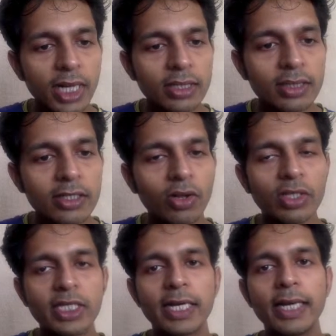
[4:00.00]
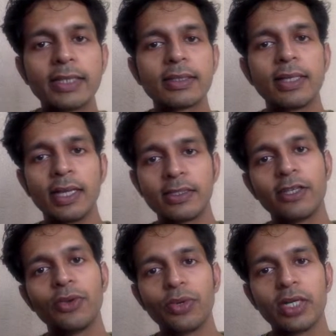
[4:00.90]
that, this logic gets
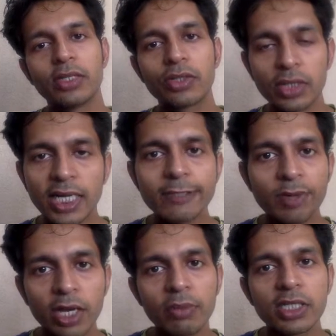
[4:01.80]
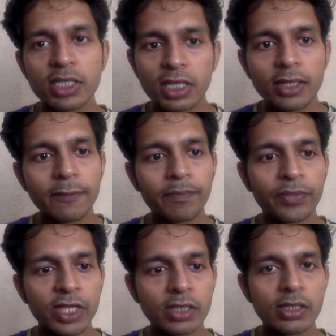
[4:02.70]
executed. So that's pretty much it.
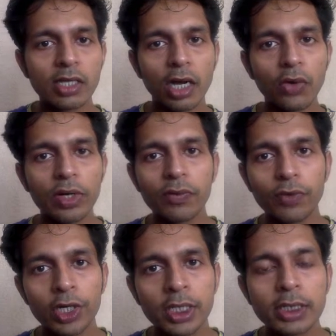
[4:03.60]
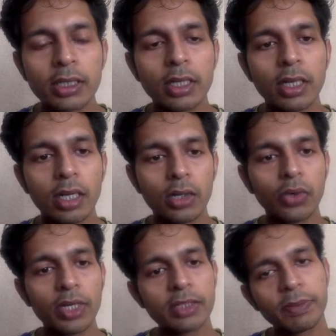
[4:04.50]
This is how it works. Uh,
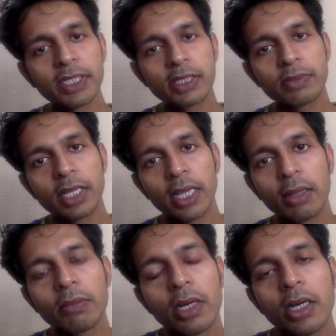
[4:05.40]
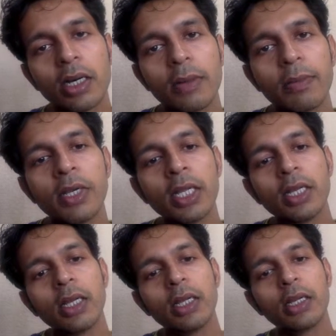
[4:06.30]
go ahead, spend some time. Um,
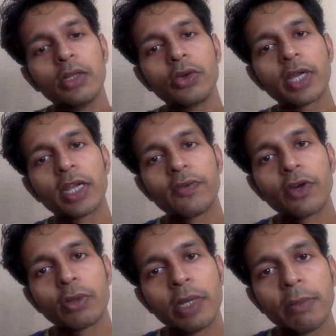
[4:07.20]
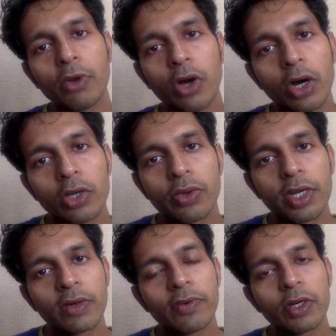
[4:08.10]
you can refer to my blog, you
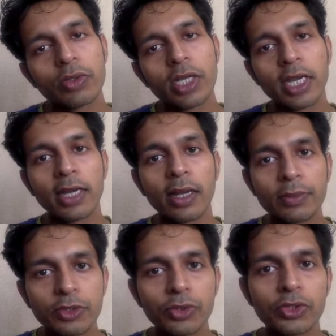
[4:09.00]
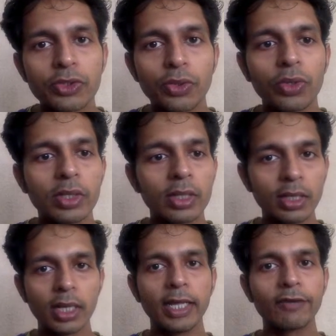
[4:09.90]
can refer to the GitHub source code,
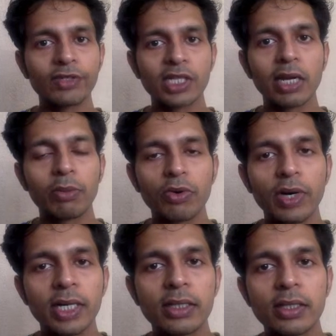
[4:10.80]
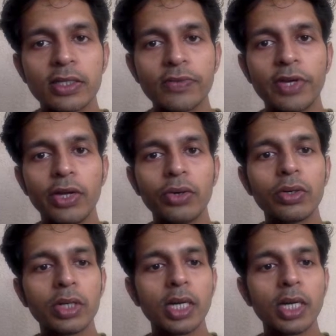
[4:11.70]
the link which I'll provide in this video